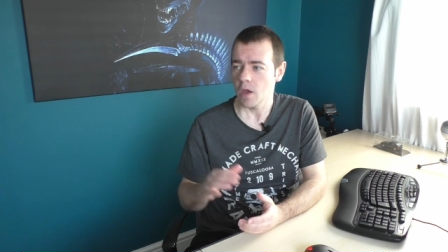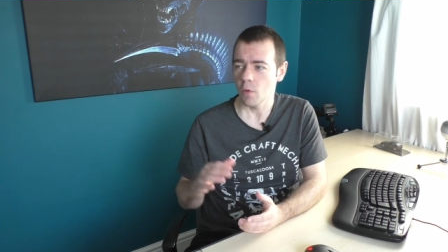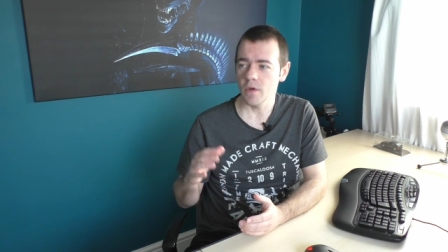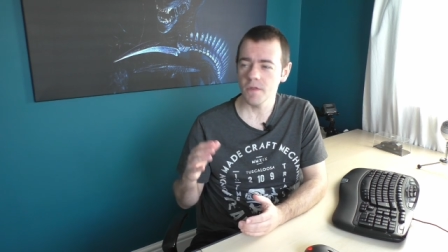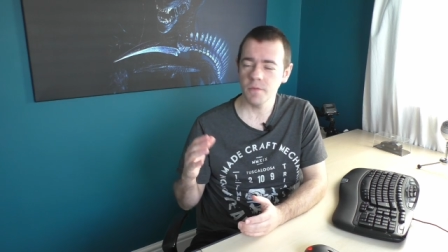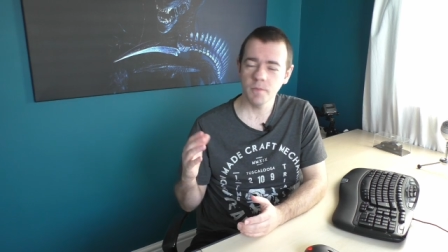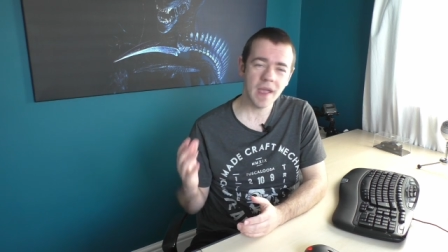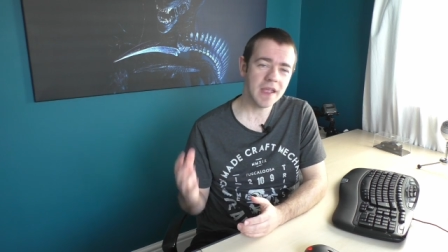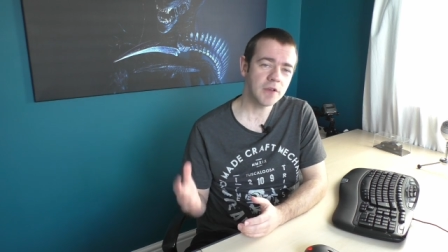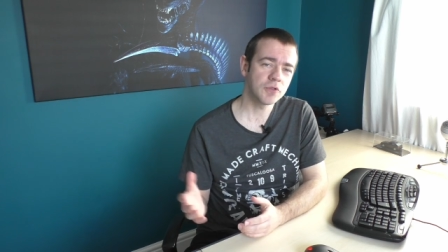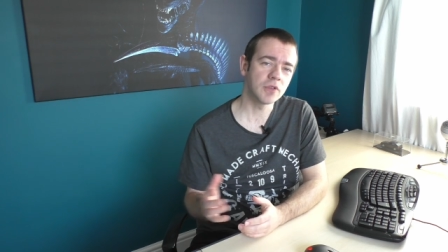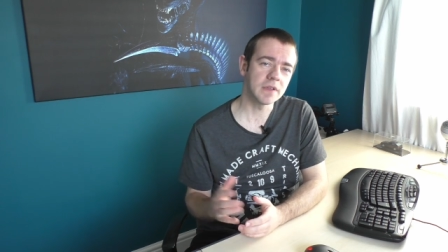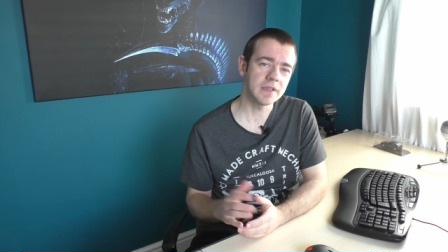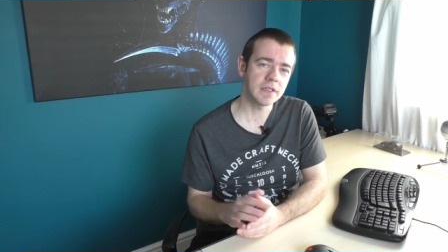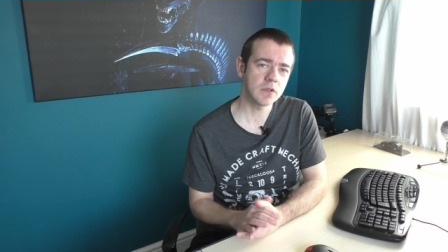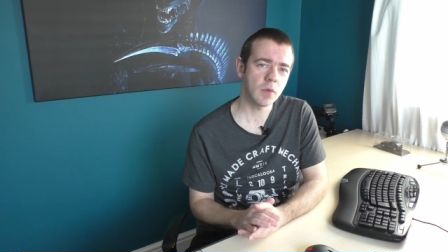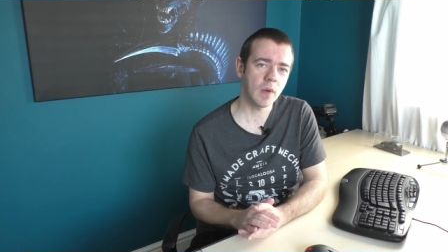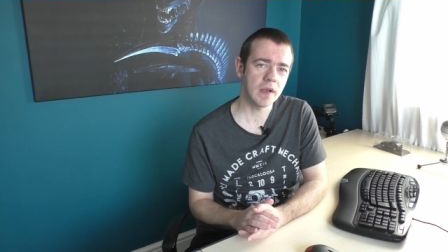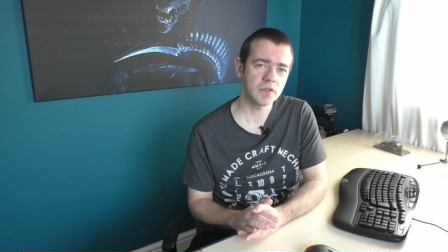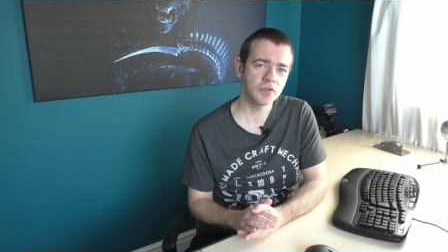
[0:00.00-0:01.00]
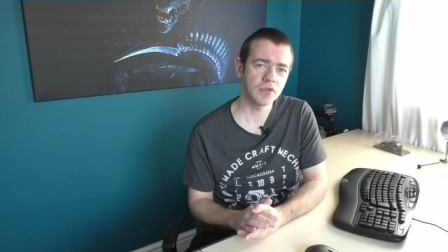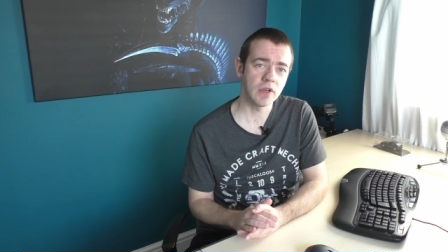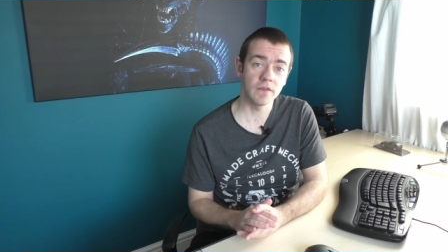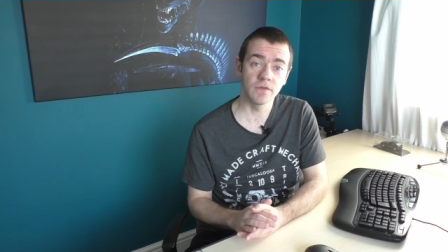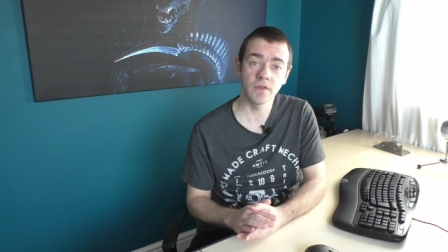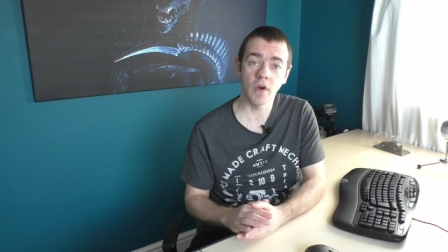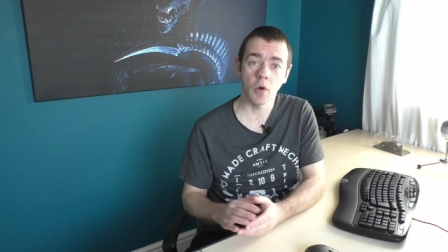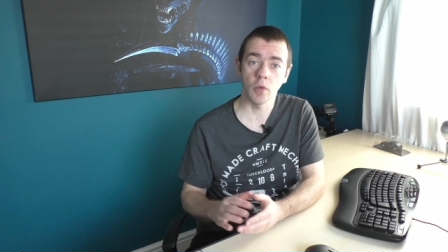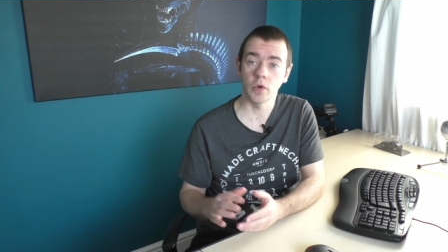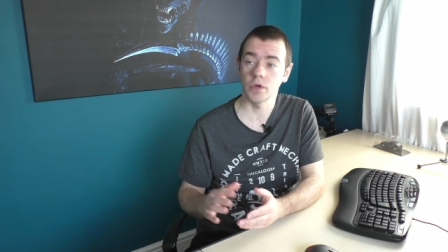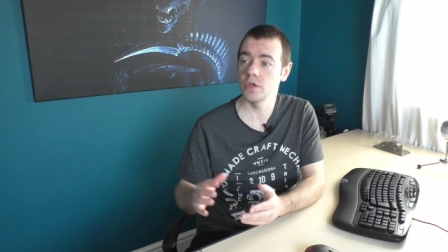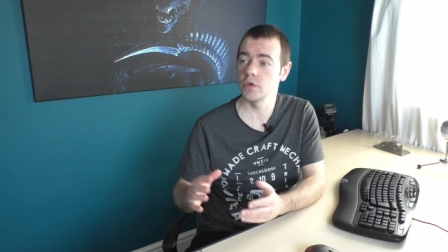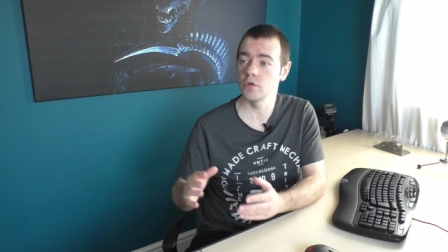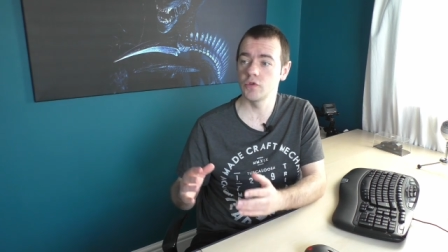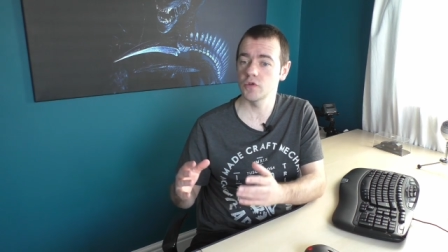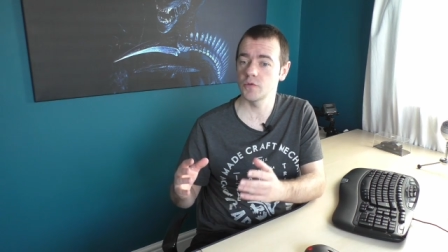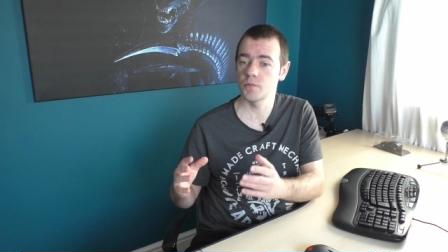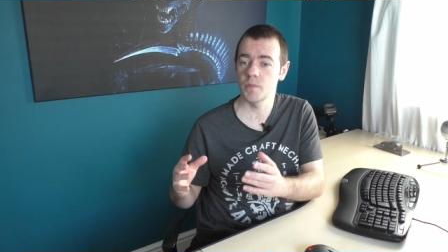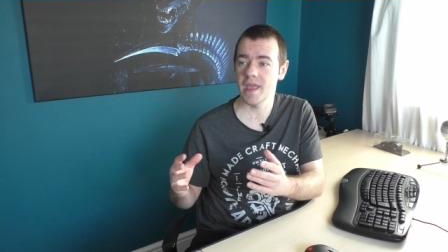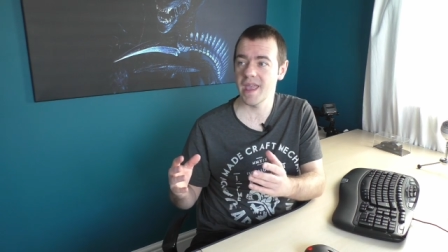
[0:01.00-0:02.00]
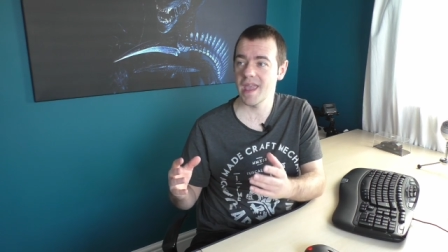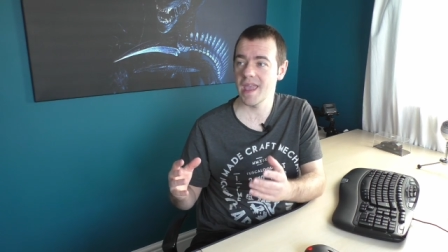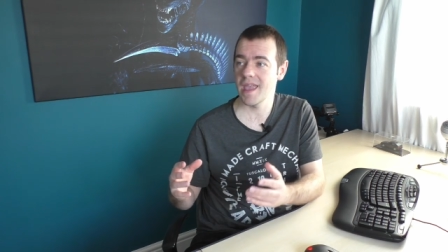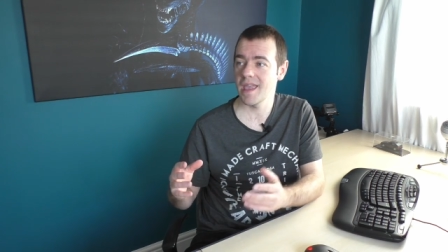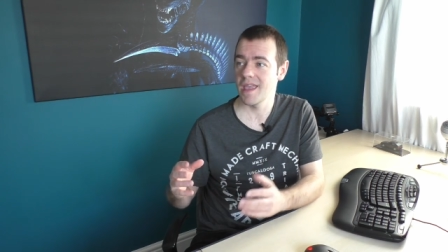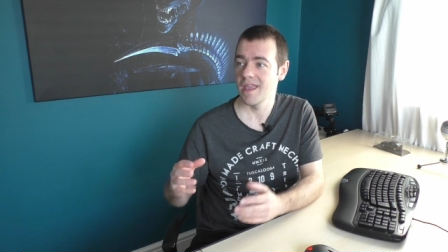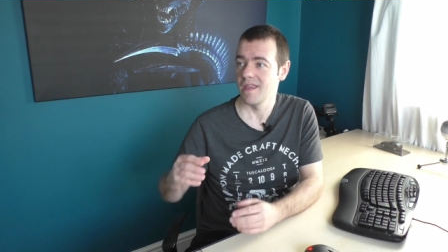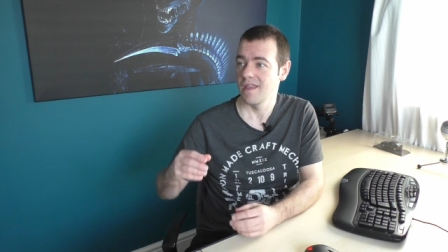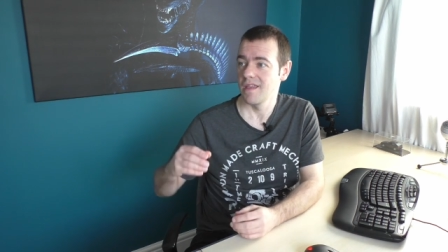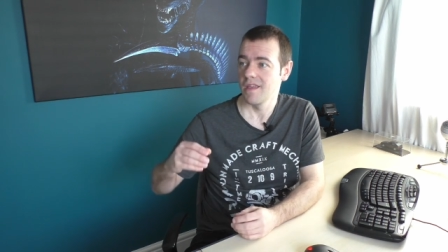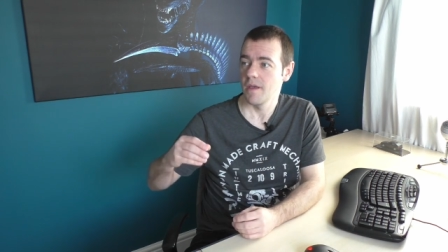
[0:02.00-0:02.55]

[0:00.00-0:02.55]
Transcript: With petrol, it's quite straightforward. You just pay